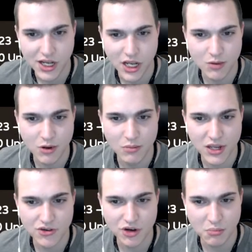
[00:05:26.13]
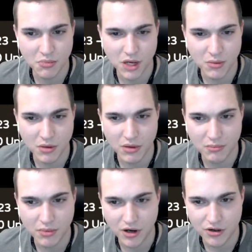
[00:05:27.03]
about major upcoming
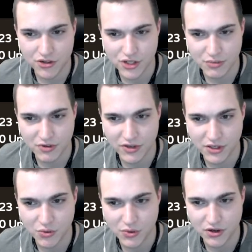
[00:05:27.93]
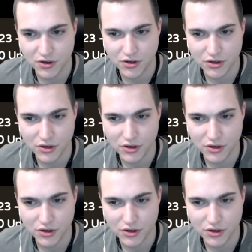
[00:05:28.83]
partnerships via Twitter.